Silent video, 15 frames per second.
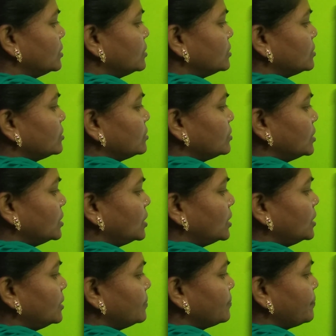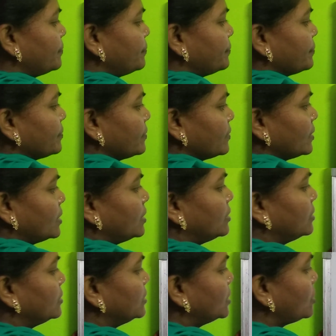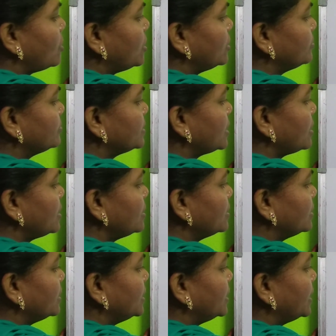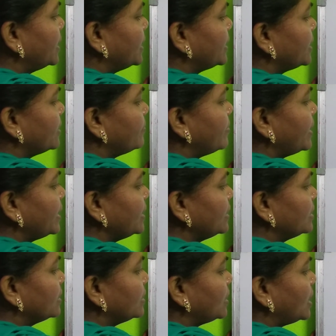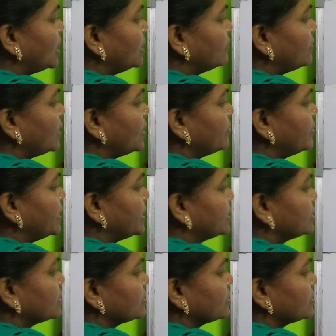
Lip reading: So here the columns are indicated by alphabets.